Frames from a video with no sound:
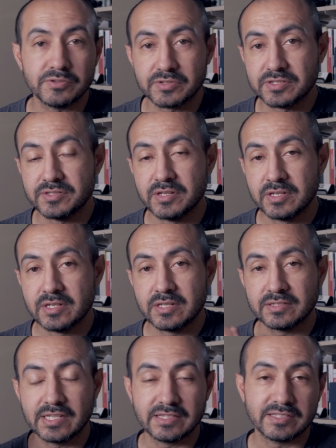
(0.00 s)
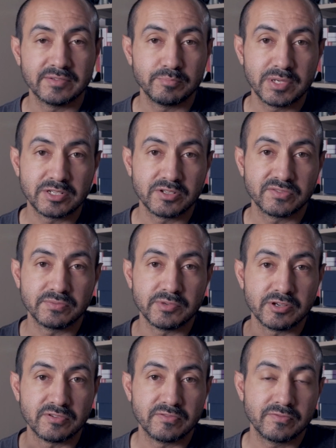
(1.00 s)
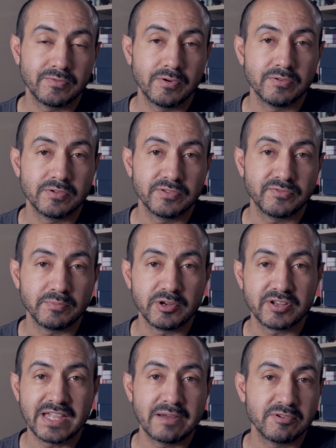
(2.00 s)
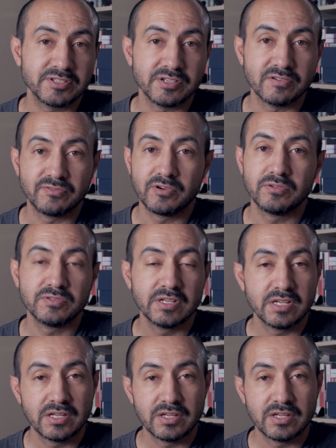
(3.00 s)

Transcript: You can take the pictures from your phone, from your camera to your phone,